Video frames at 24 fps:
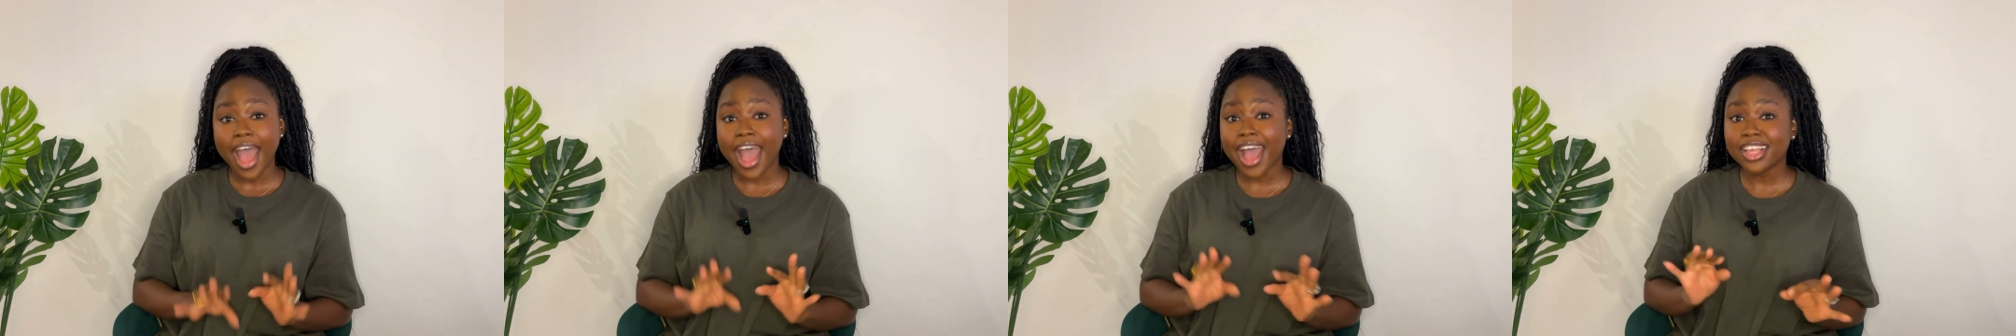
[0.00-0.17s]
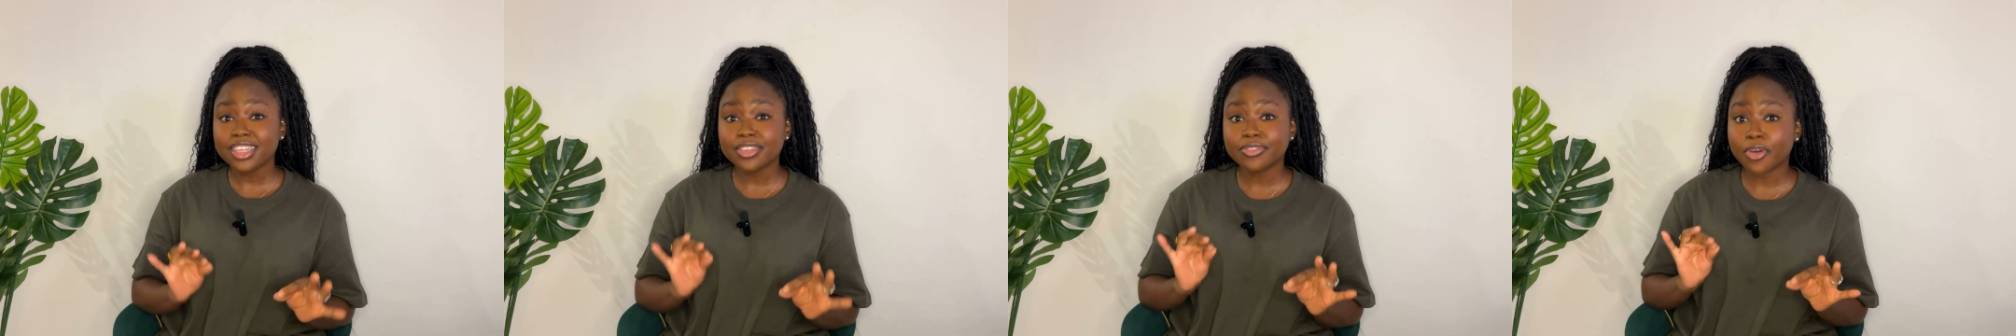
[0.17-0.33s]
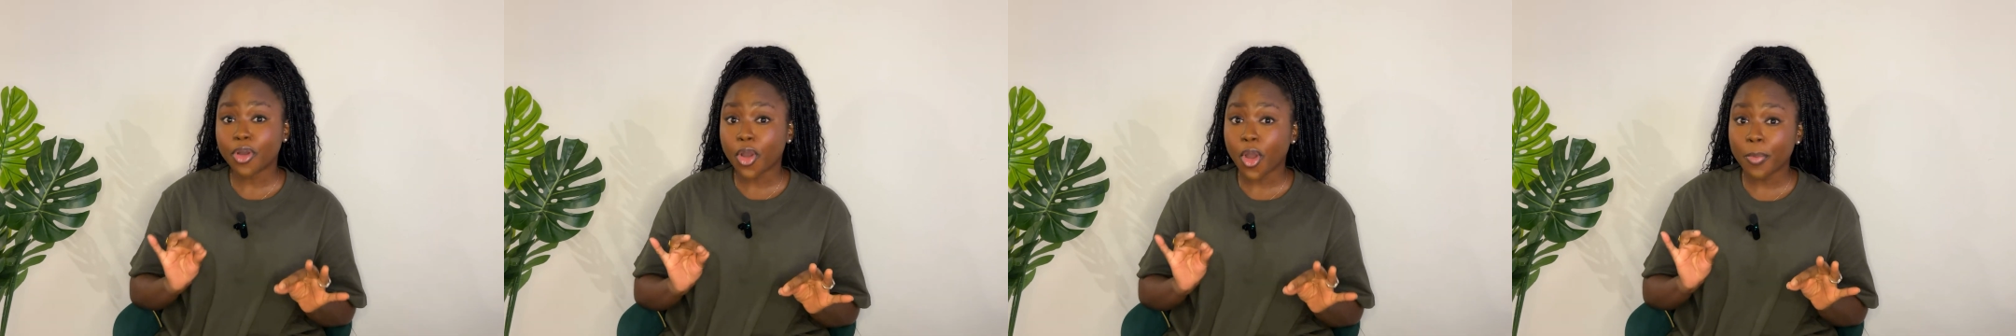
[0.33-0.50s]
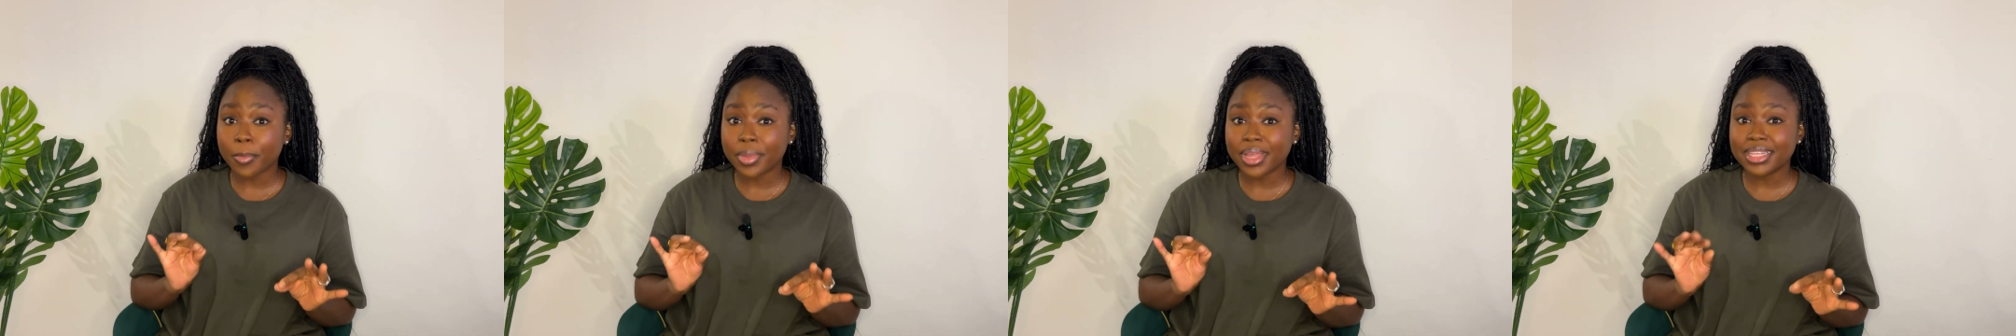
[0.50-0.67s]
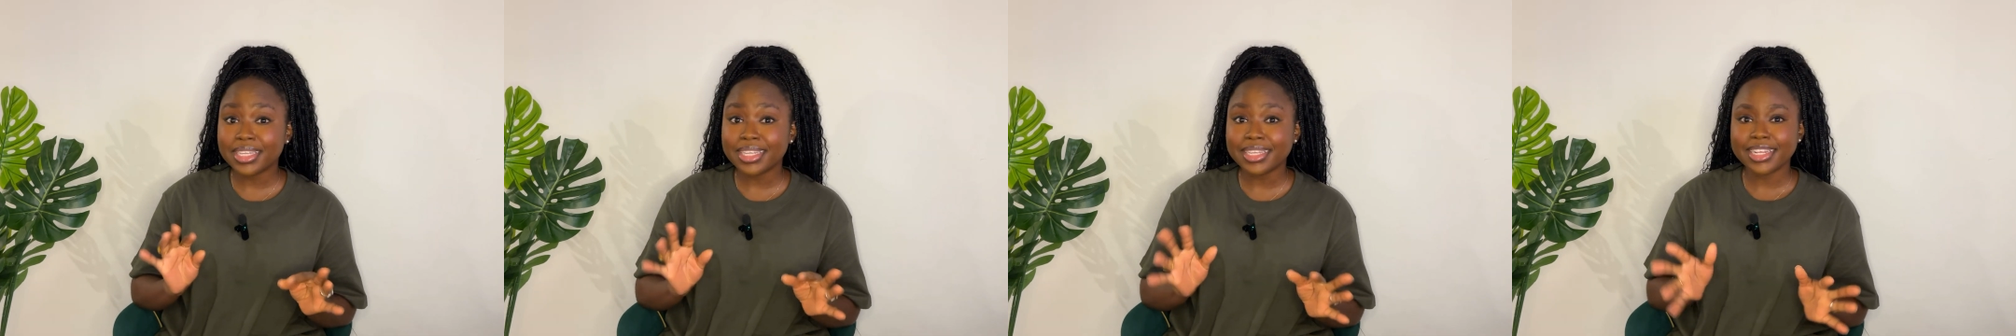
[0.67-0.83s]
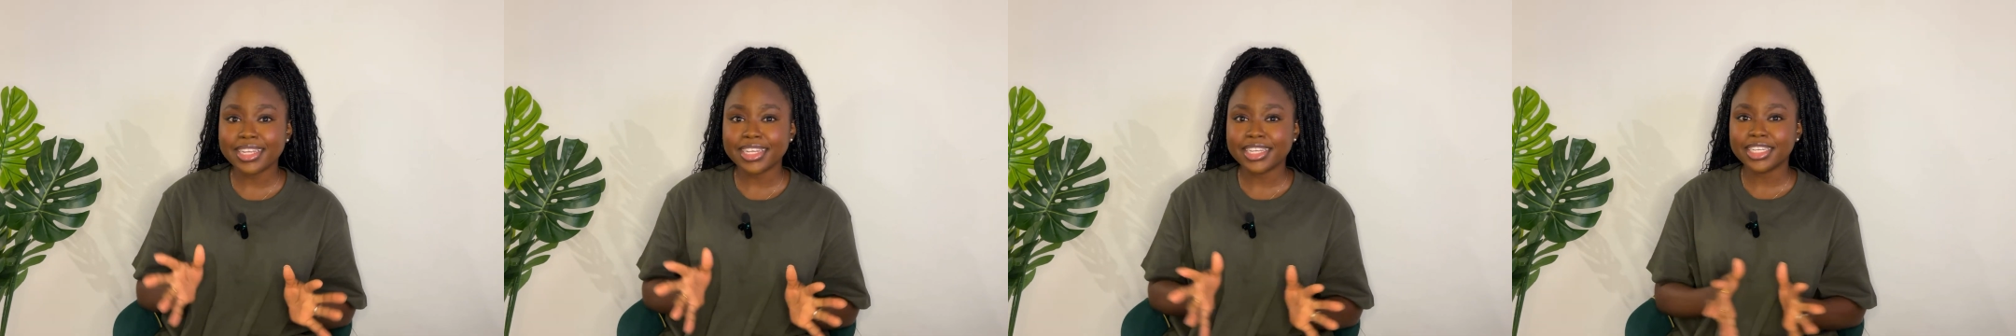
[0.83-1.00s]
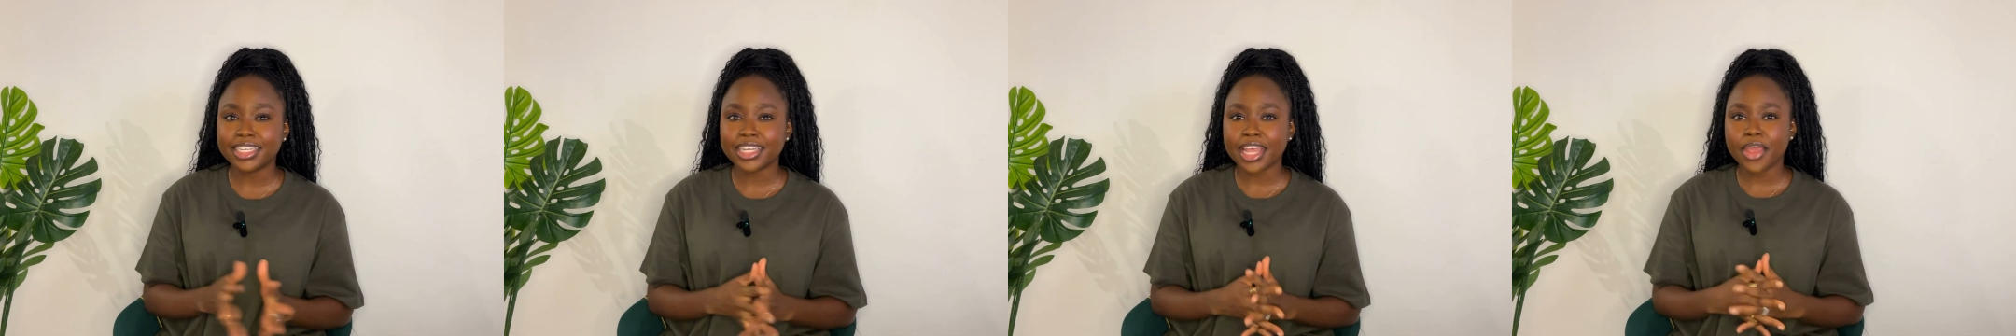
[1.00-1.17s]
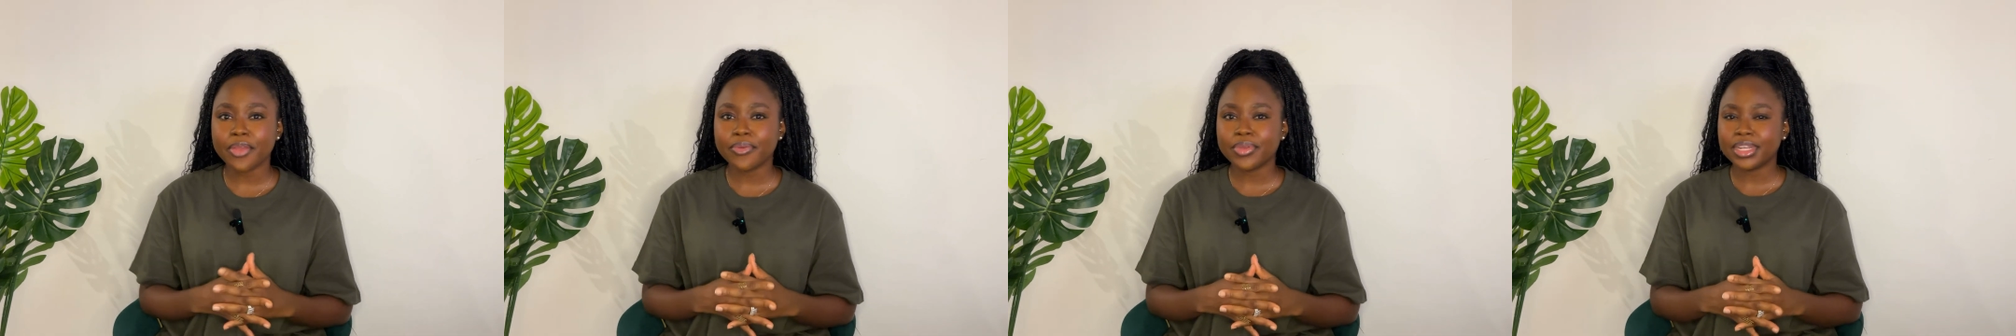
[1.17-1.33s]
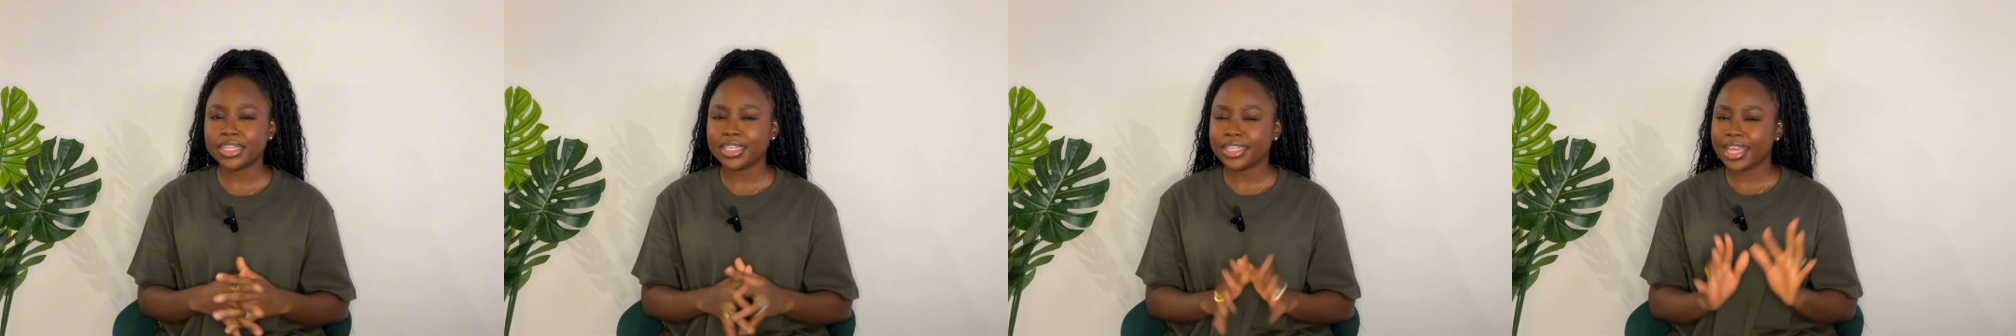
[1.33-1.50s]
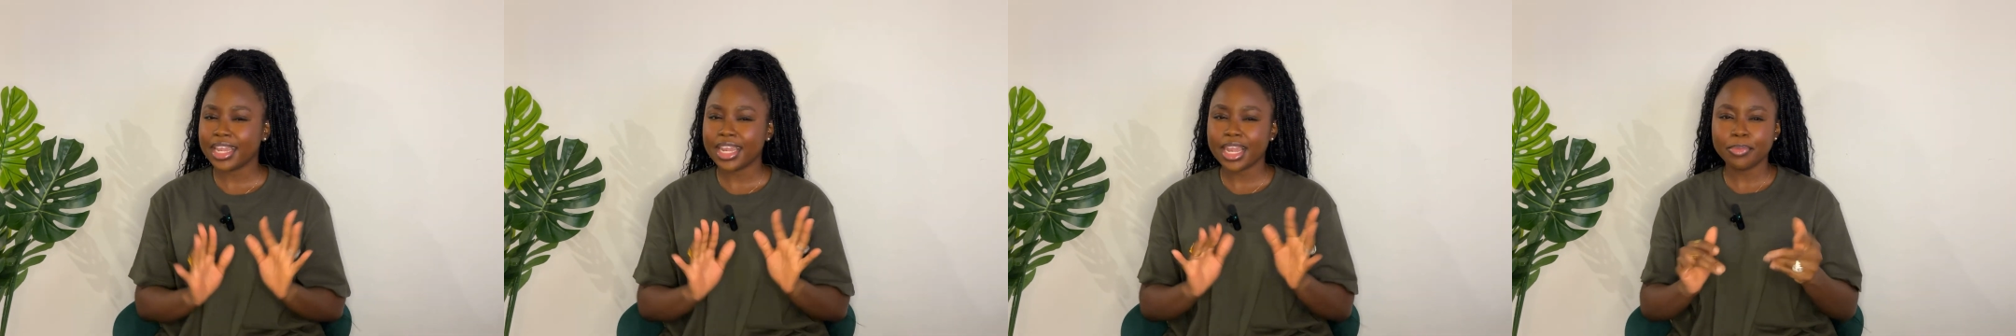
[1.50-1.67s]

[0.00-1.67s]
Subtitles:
As for commenting and sharing there,